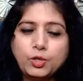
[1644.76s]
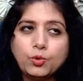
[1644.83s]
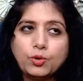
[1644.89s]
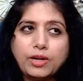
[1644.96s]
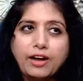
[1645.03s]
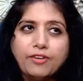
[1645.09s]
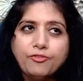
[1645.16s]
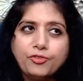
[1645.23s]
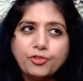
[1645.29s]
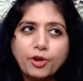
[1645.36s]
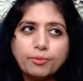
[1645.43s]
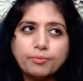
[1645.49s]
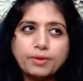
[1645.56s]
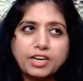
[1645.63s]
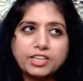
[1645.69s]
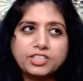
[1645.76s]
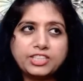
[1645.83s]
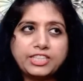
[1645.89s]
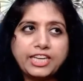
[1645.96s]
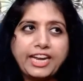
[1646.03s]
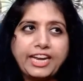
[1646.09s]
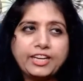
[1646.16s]
To come from a
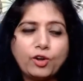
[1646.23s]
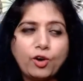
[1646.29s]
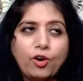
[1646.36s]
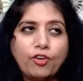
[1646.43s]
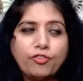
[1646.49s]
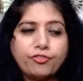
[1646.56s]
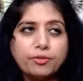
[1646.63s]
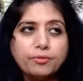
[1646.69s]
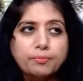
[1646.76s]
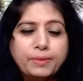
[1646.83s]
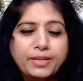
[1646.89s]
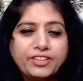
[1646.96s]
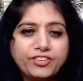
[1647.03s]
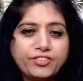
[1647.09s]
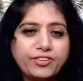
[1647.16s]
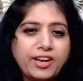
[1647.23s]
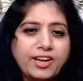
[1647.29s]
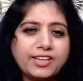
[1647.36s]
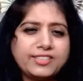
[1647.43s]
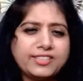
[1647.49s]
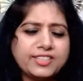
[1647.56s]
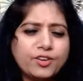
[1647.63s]
state of
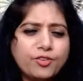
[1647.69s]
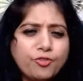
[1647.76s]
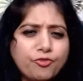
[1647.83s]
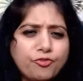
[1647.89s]
mistrust,